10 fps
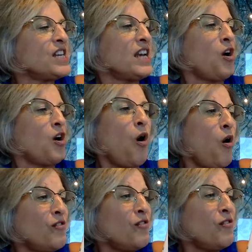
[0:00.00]
in
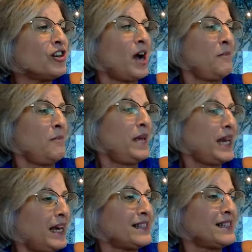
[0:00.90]
over a
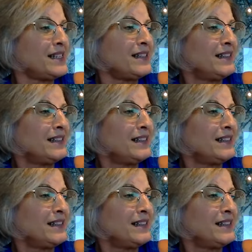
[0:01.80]
minute.